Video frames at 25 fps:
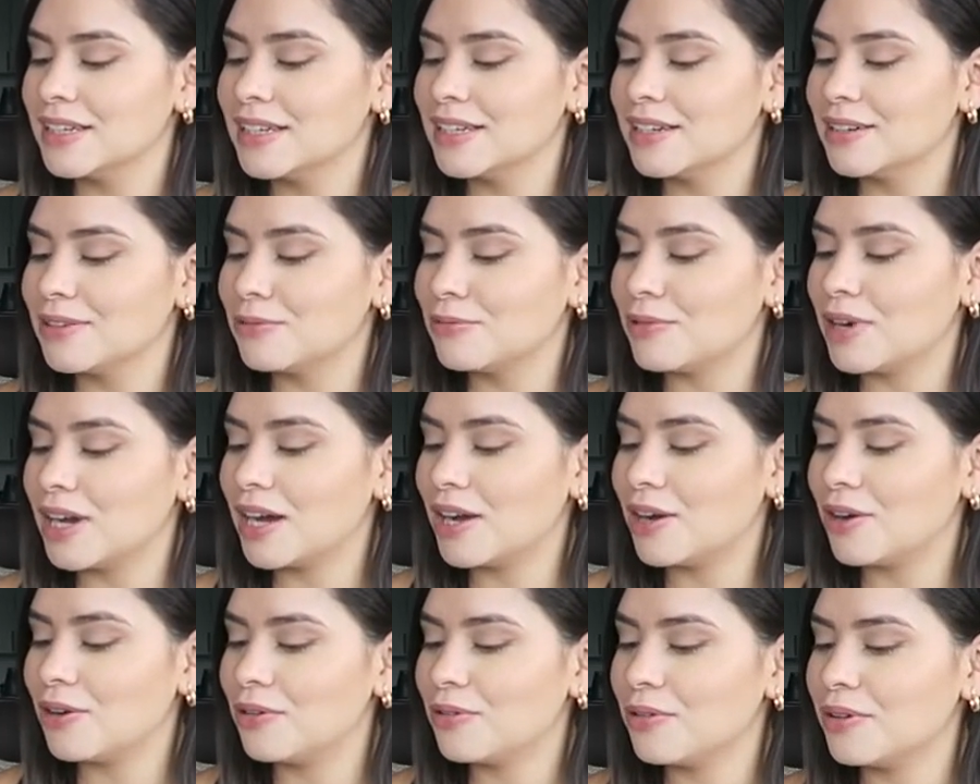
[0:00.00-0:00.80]

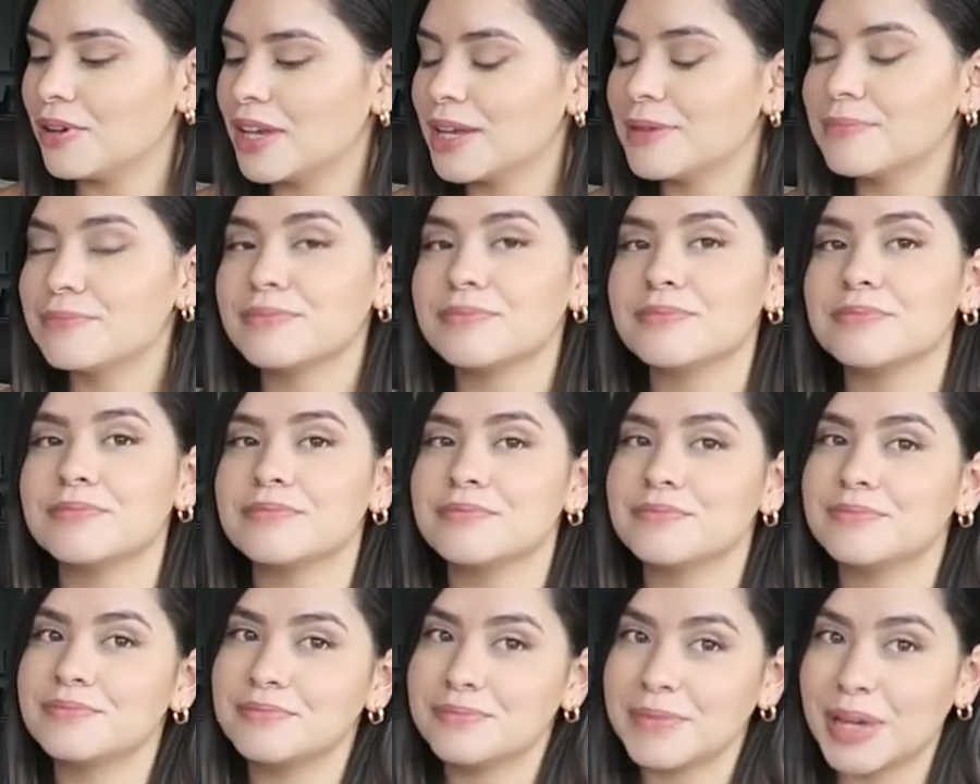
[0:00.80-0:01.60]
wow. And
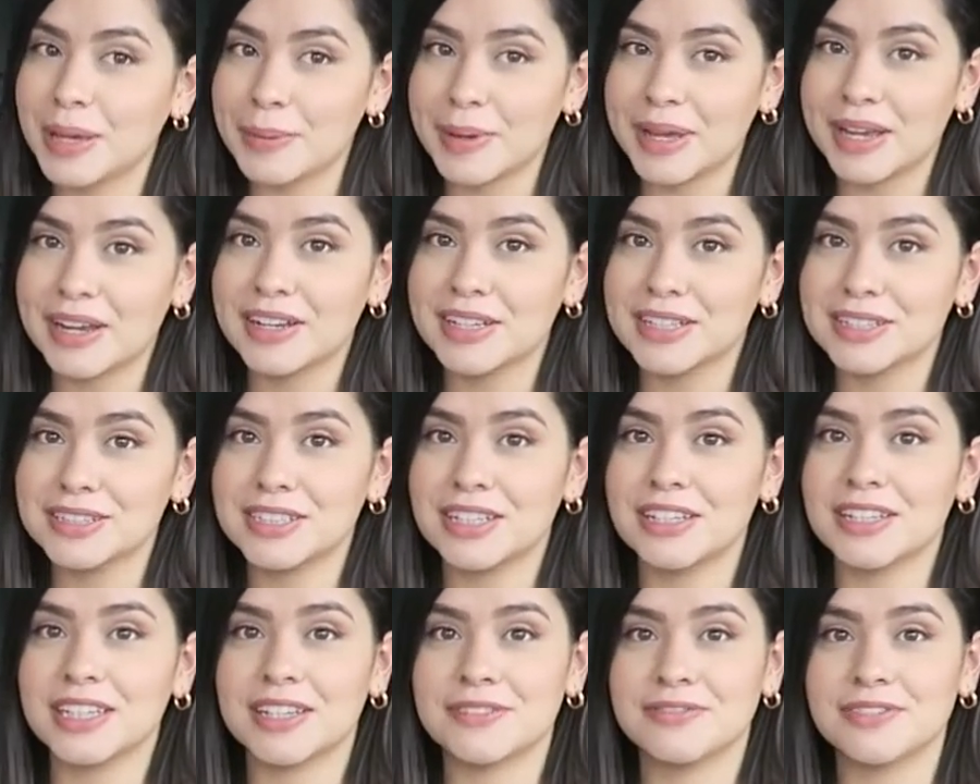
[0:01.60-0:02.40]
my parents
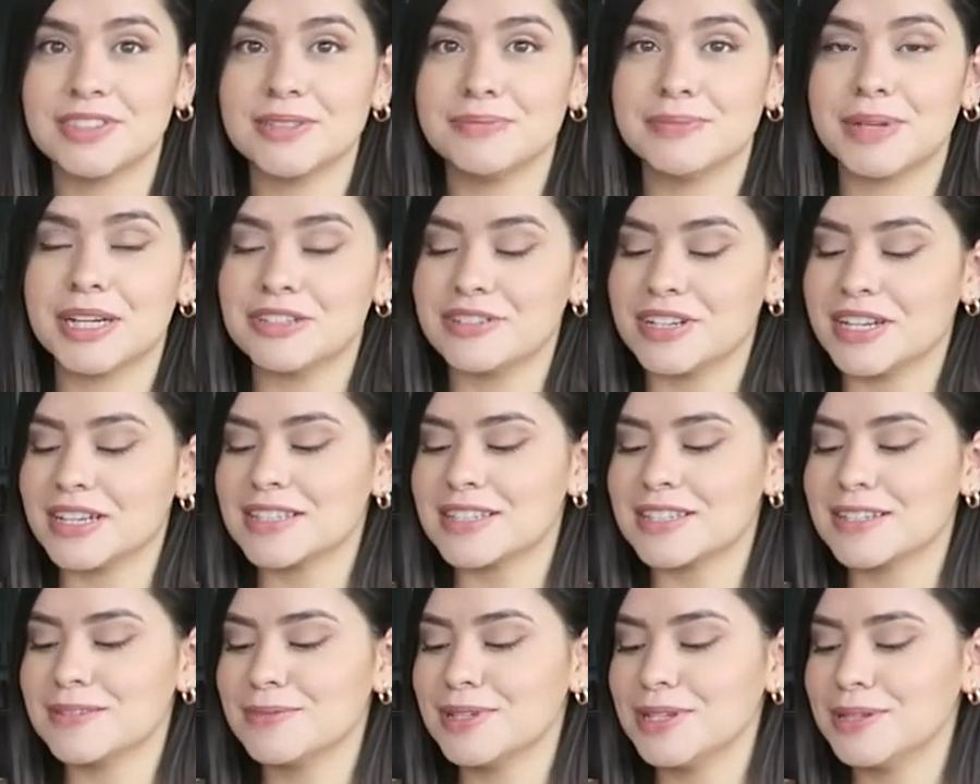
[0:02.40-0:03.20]
are gifting my
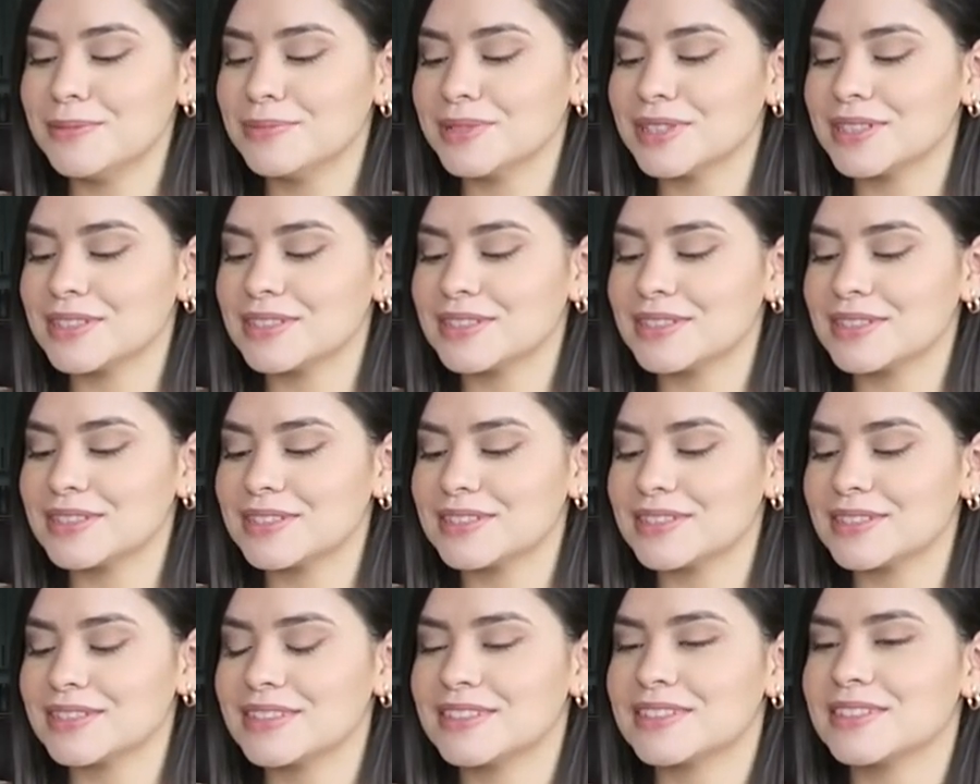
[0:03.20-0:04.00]
dress to me, but
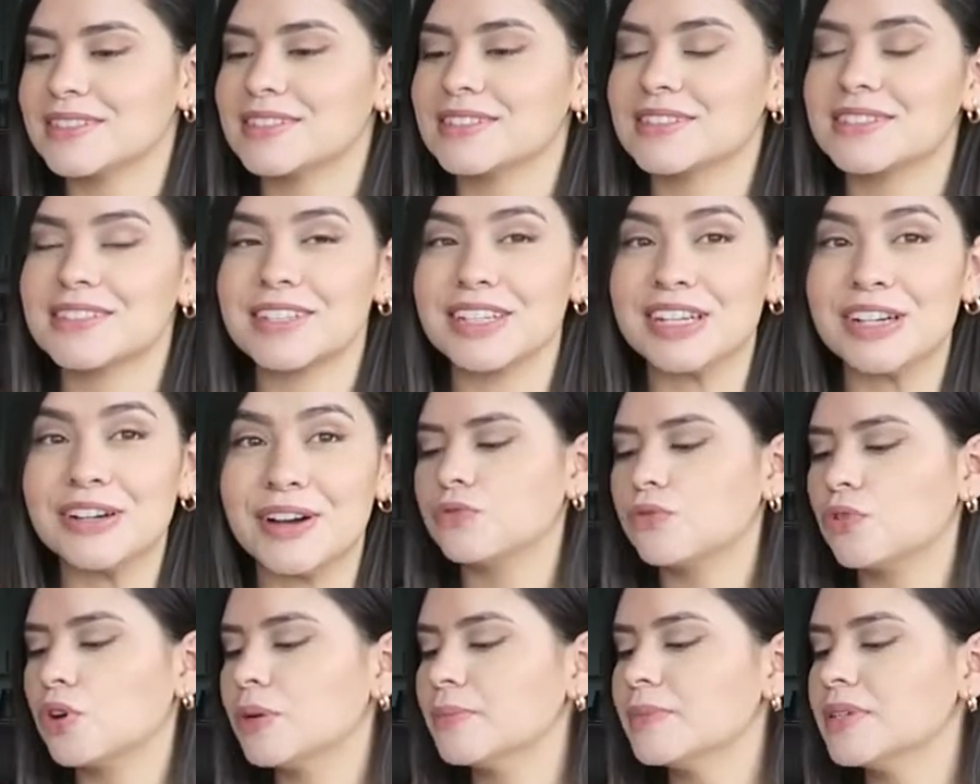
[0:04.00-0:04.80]
still.
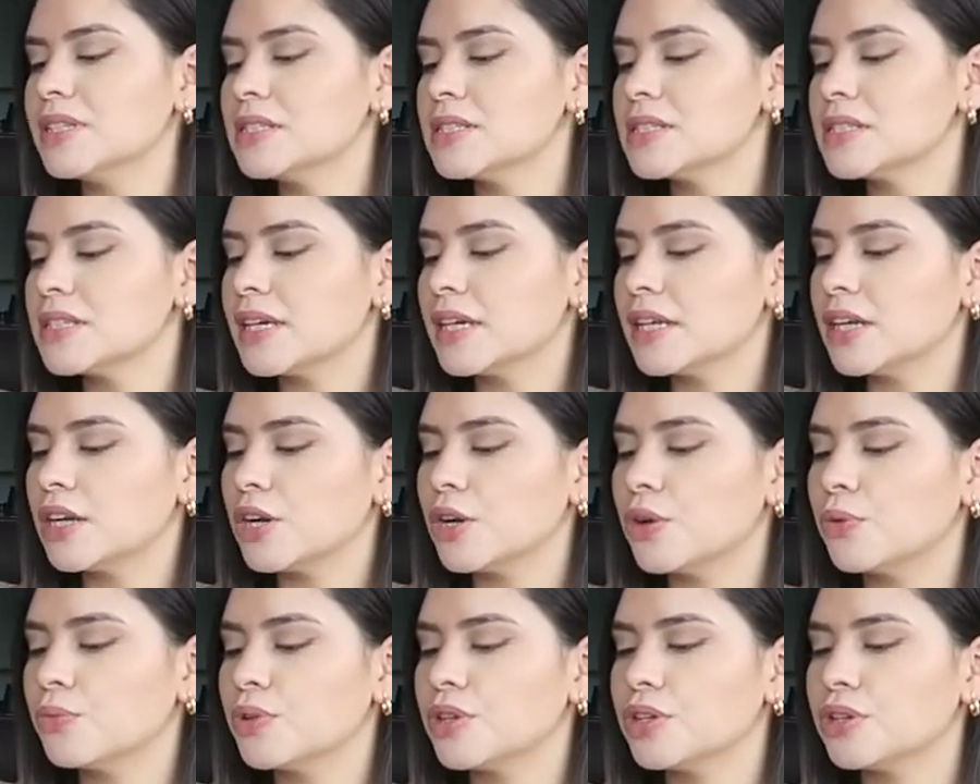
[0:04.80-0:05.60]
4 months
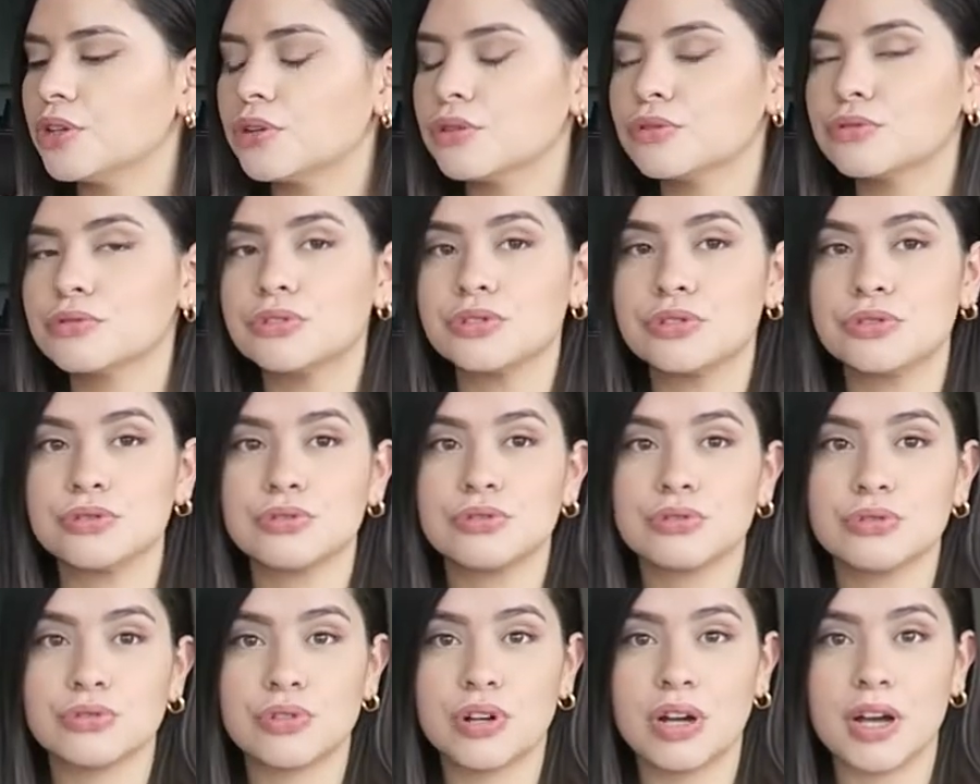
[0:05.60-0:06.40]
later, we go
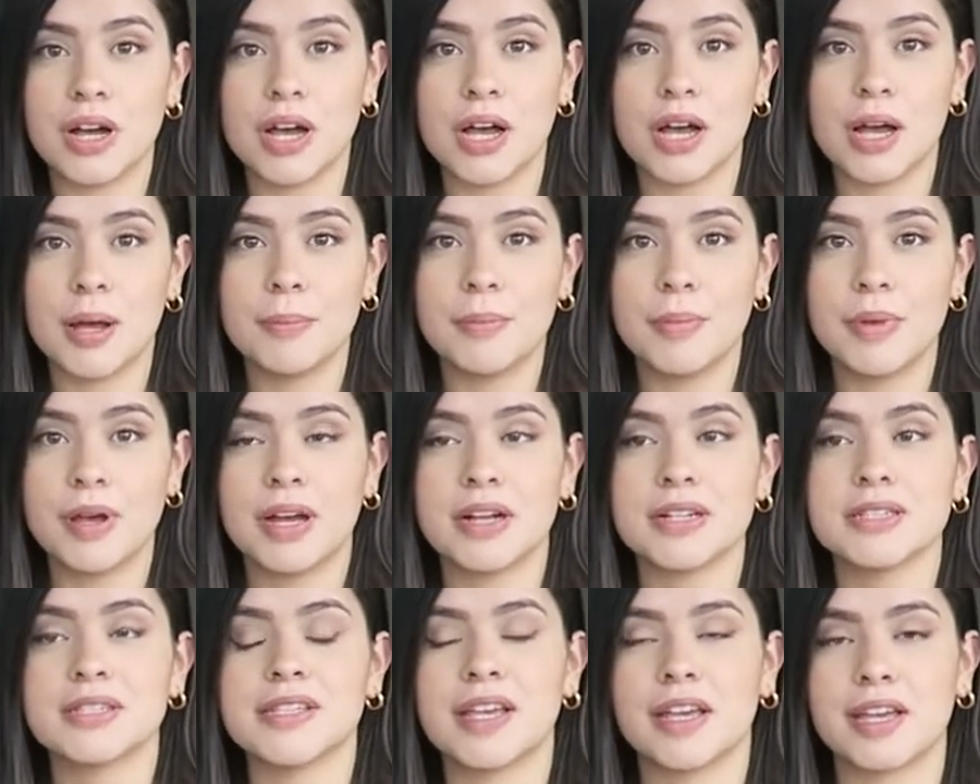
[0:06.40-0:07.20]
to
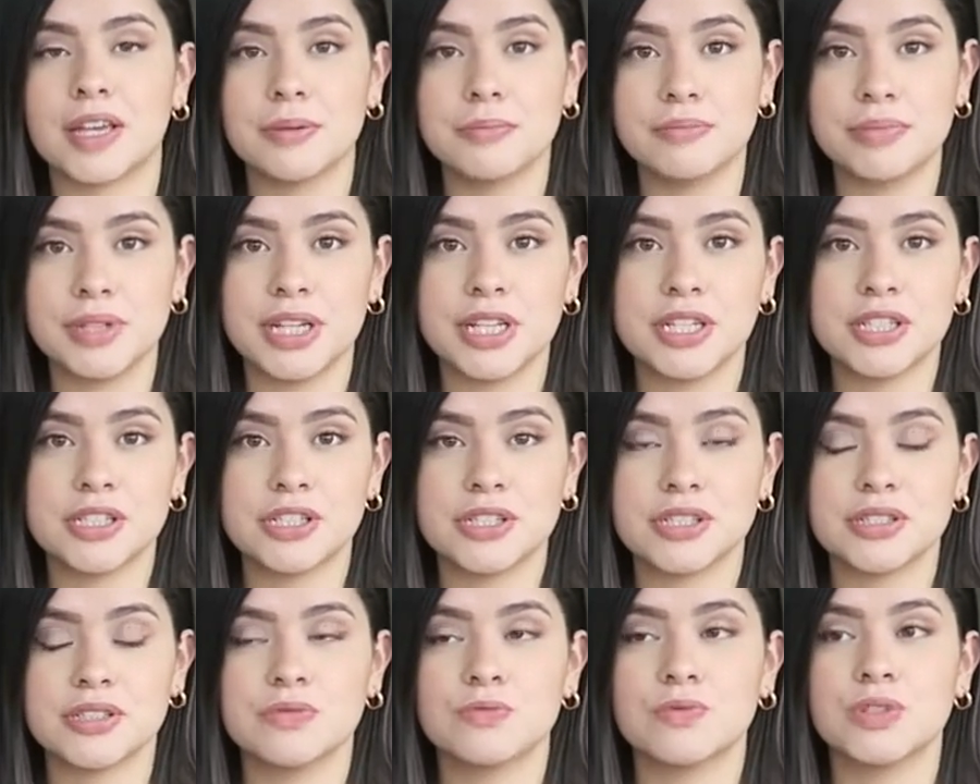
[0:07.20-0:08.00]
our second
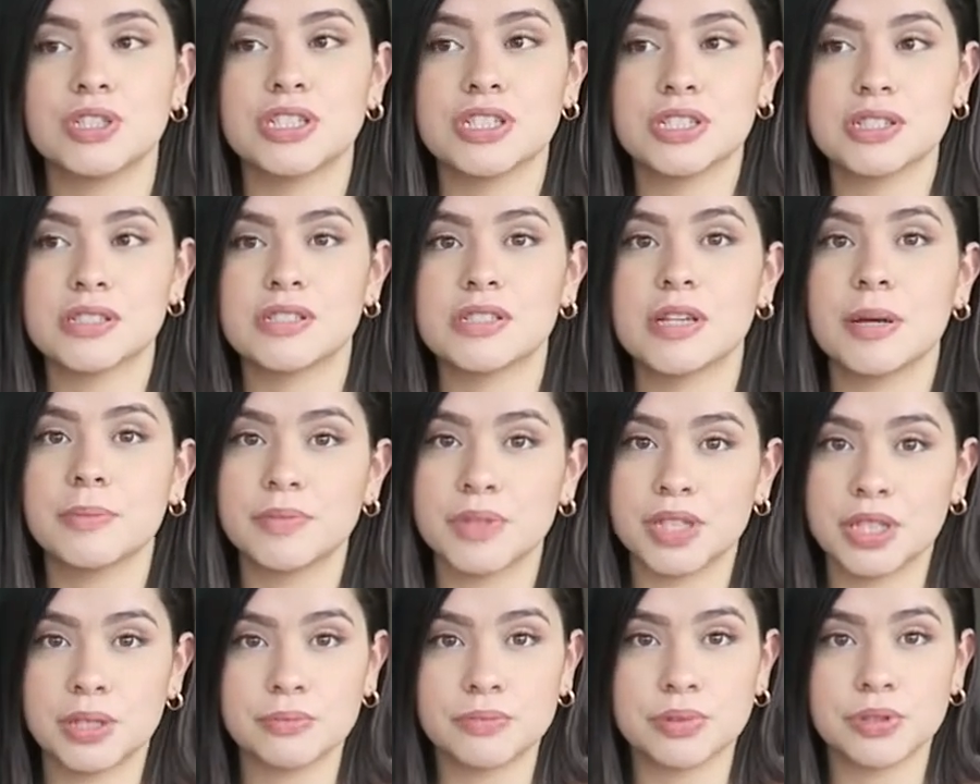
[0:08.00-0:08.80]
place, which is
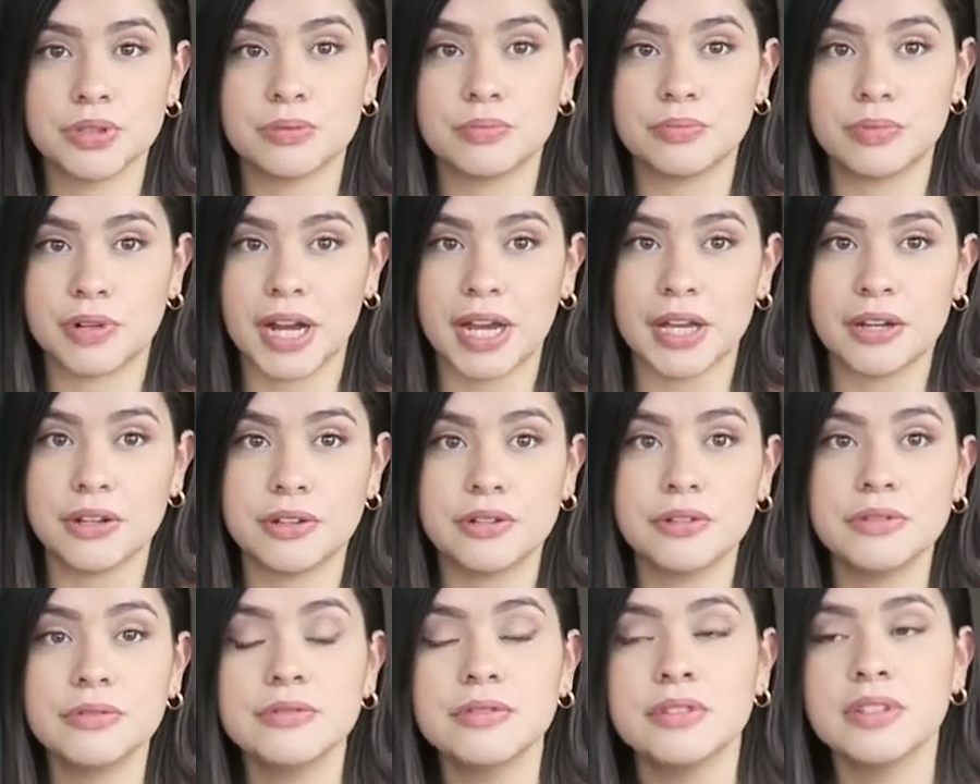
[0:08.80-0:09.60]
Something Blue
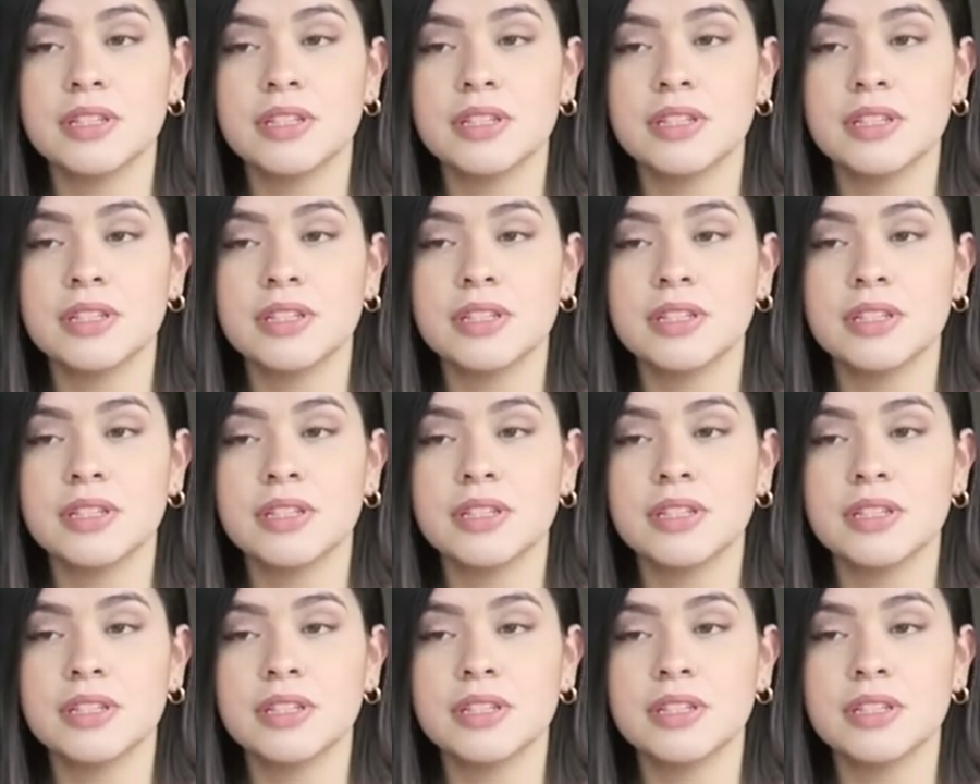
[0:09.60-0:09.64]
Bridal